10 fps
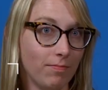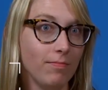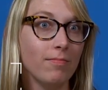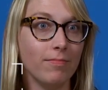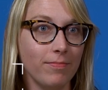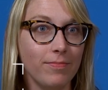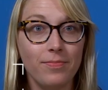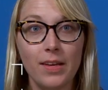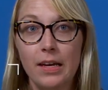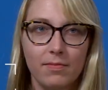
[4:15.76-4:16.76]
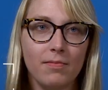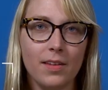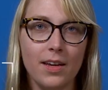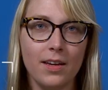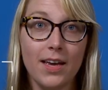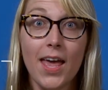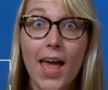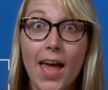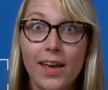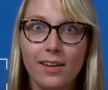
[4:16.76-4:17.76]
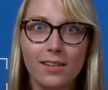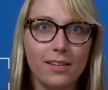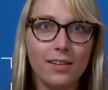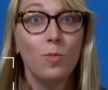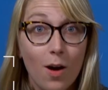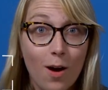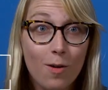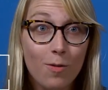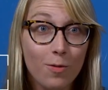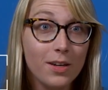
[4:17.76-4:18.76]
Mm-hmm. Yeah. Hey! Whoa!